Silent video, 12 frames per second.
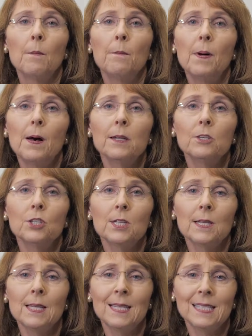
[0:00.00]
But
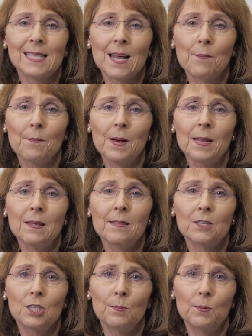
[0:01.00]
she needs that money
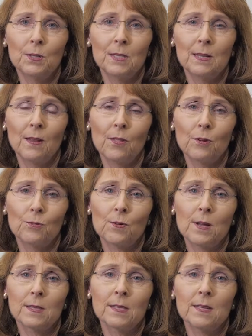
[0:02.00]
that she puts into the
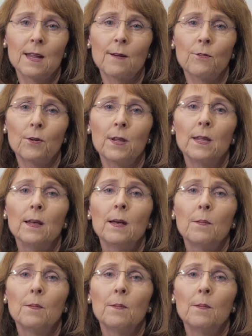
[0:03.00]
trust every